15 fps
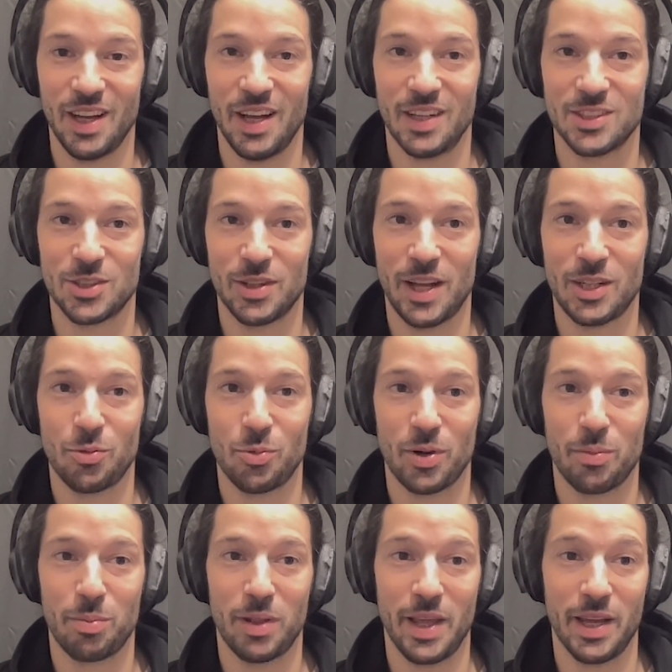So that we're
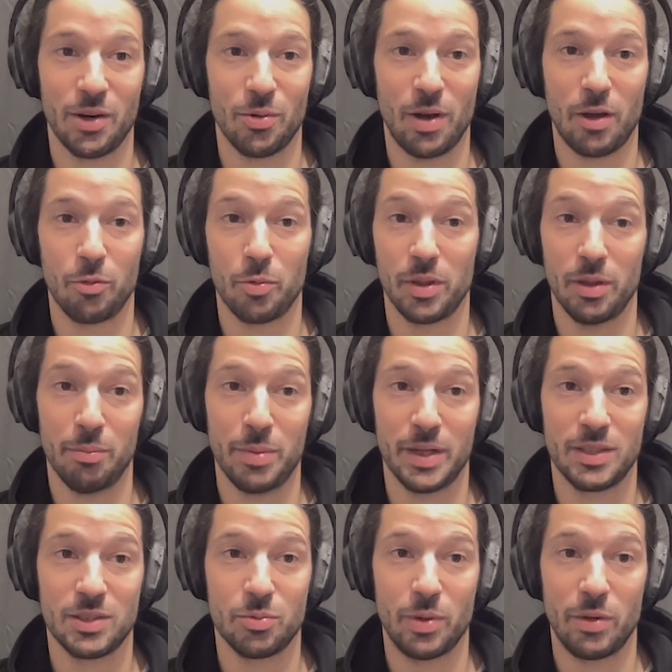playing around with a
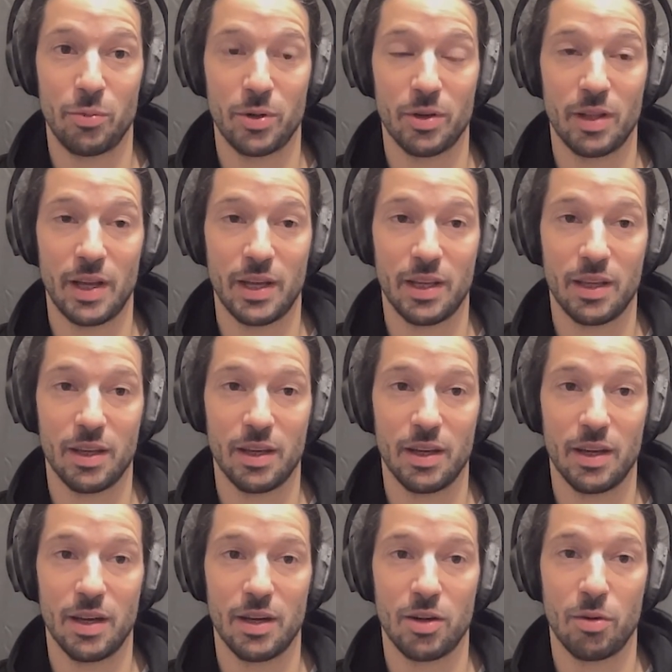bit when we're like
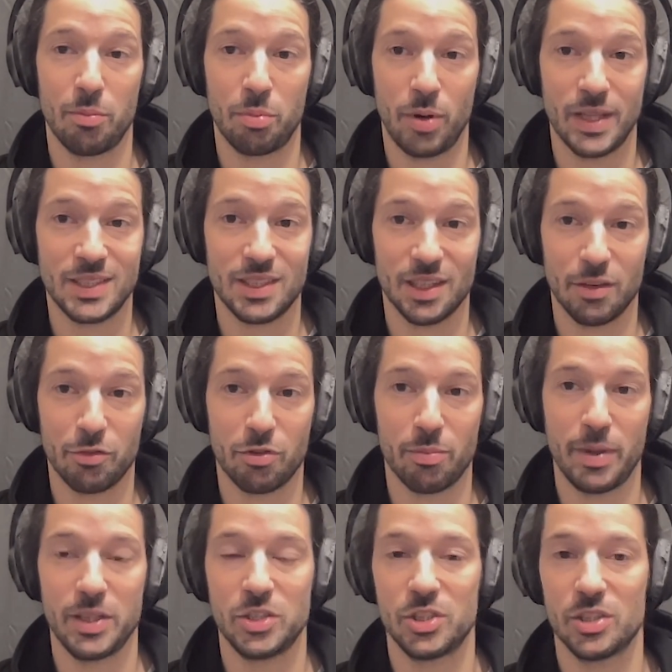compressing
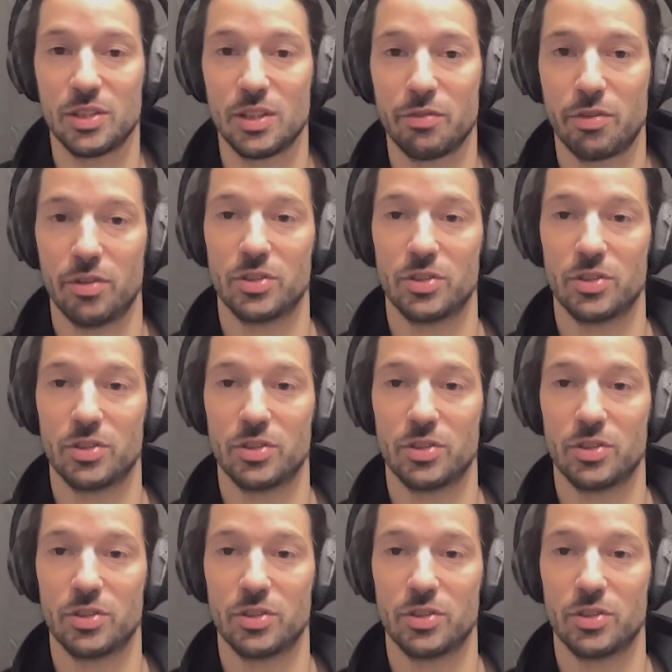information. If there's